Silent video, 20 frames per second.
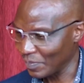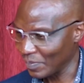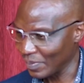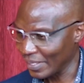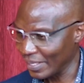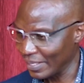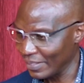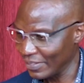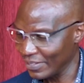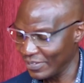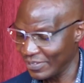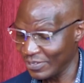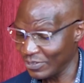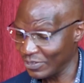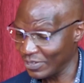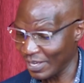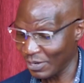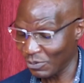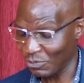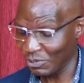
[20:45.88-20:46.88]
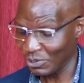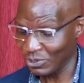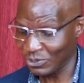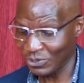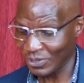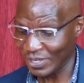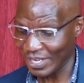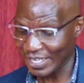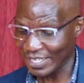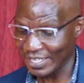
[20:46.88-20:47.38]
this is a
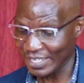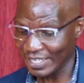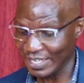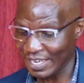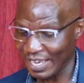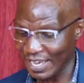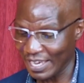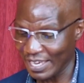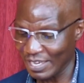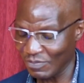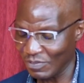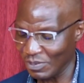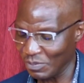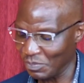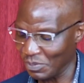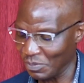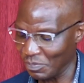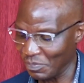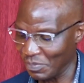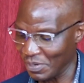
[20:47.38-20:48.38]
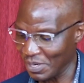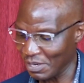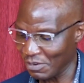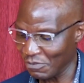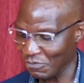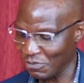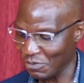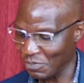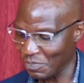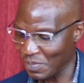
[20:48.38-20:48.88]
question I didn't even prepare
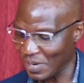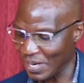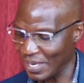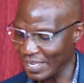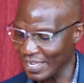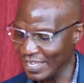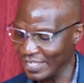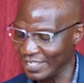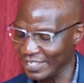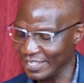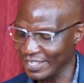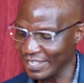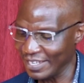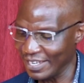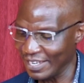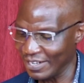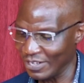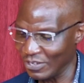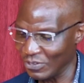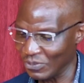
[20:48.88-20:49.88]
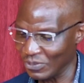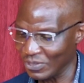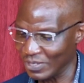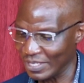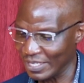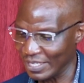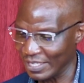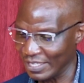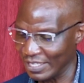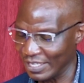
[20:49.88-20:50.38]
for, but it's still an
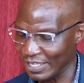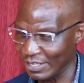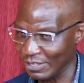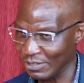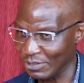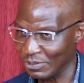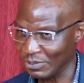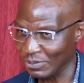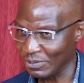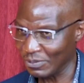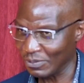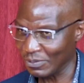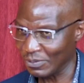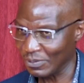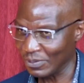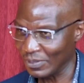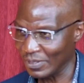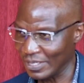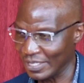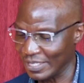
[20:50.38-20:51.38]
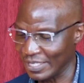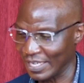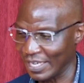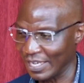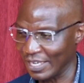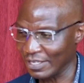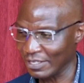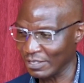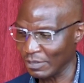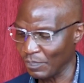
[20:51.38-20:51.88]
interesting thing to
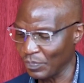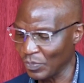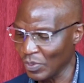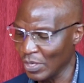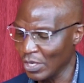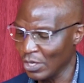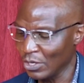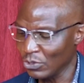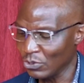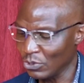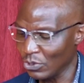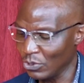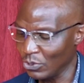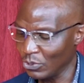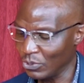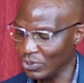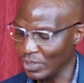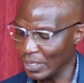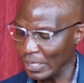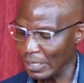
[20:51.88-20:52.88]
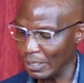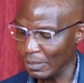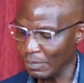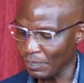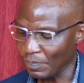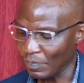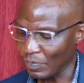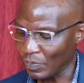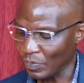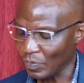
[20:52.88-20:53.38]
discuss. So you say
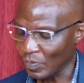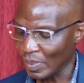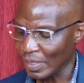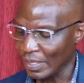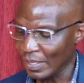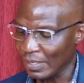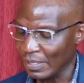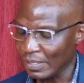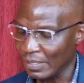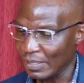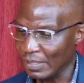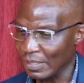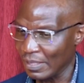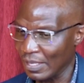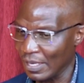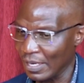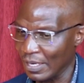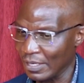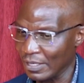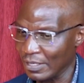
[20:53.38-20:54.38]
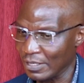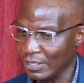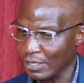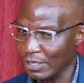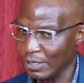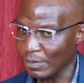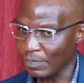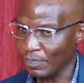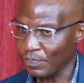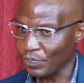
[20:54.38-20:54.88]
that
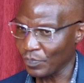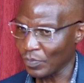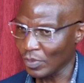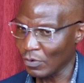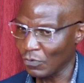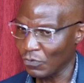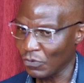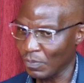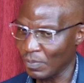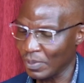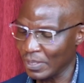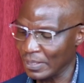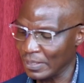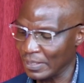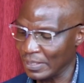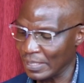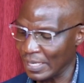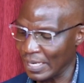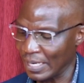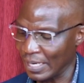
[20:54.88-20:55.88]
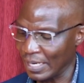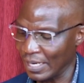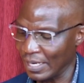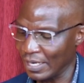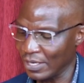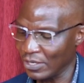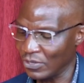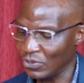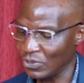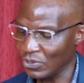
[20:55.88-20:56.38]
from a
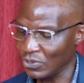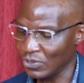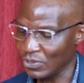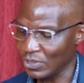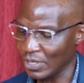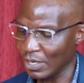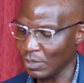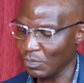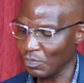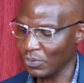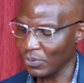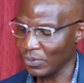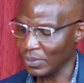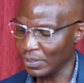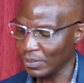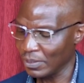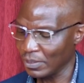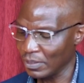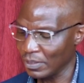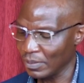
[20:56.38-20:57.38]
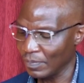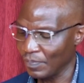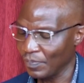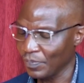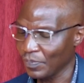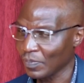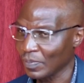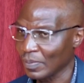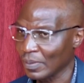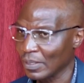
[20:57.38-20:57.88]
psychiatrist standpoint,
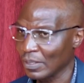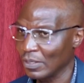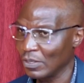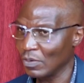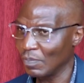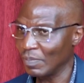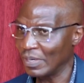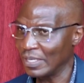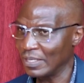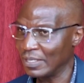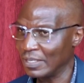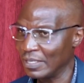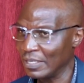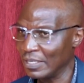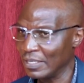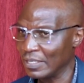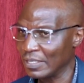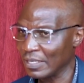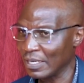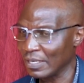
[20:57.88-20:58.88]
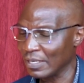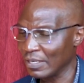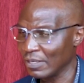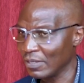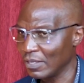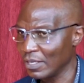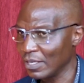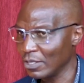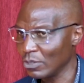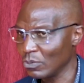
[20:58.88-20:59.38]
you may see certain
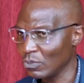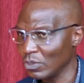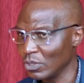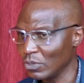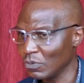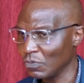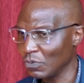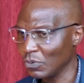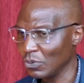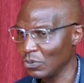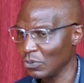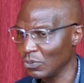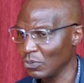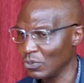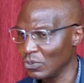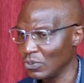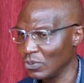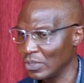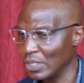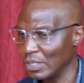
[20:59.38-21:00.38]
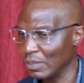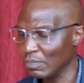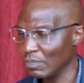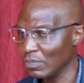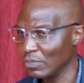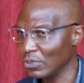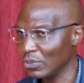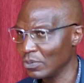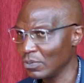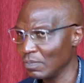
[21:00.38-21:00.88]
things which for you seem
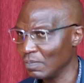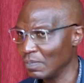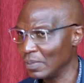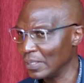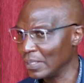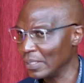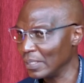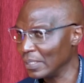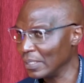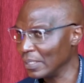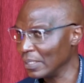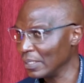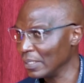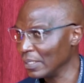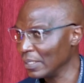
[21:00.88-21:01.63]
to be